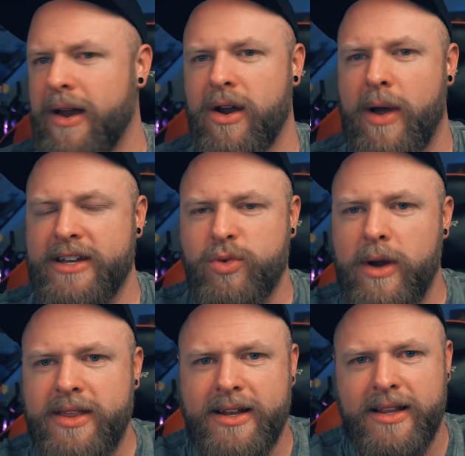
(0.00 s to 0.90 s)
I don't know why. It's
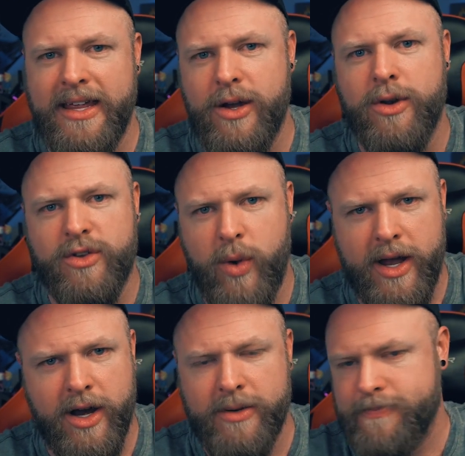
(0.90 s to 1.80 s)
one thing to like go to
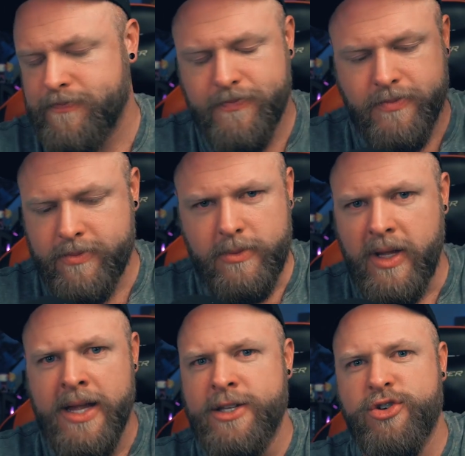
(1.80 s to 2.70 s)
Twitter
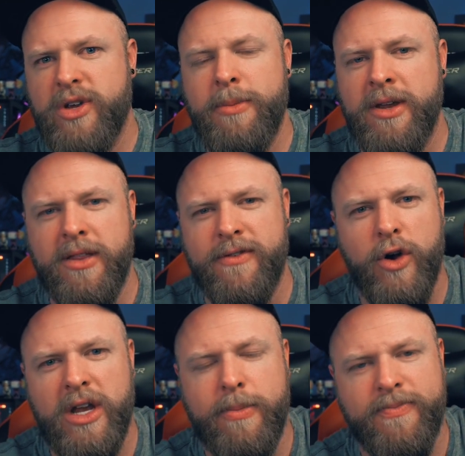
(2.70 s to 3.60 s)
and scream into the
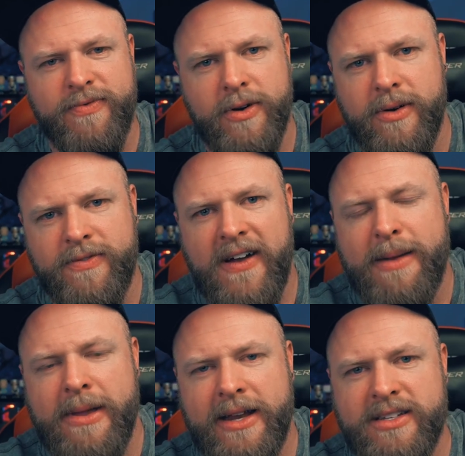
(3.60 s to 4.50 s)
void for
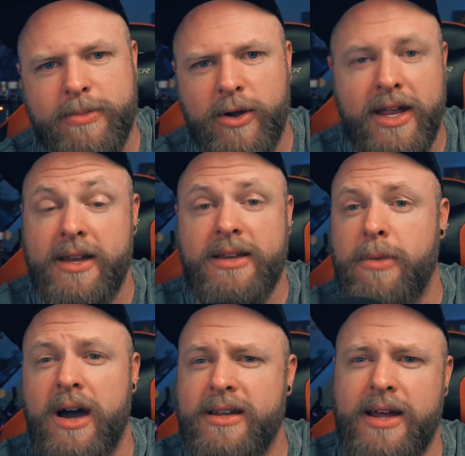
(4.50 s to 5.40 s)
5 minutes about getting
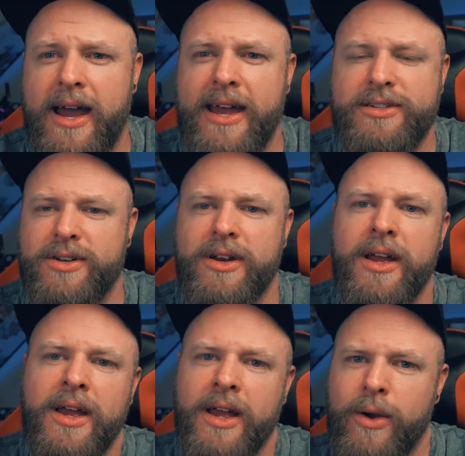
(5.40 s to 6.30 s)
demonetized or
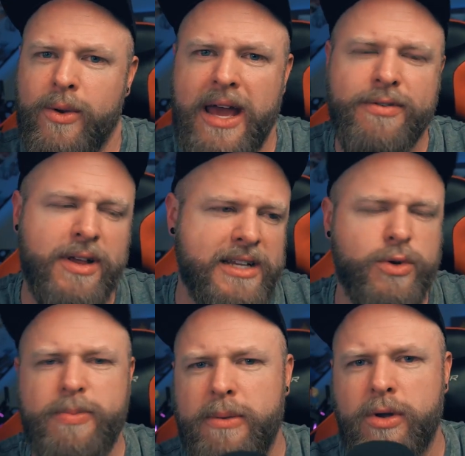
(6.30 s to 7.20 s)
whatever. That's
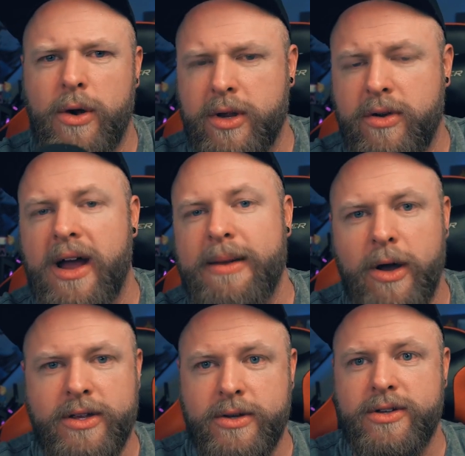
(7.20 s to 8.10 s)
where people go to cry
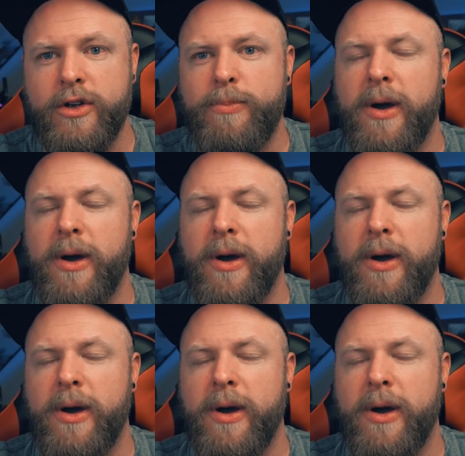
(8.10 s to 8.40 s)
about YouTube.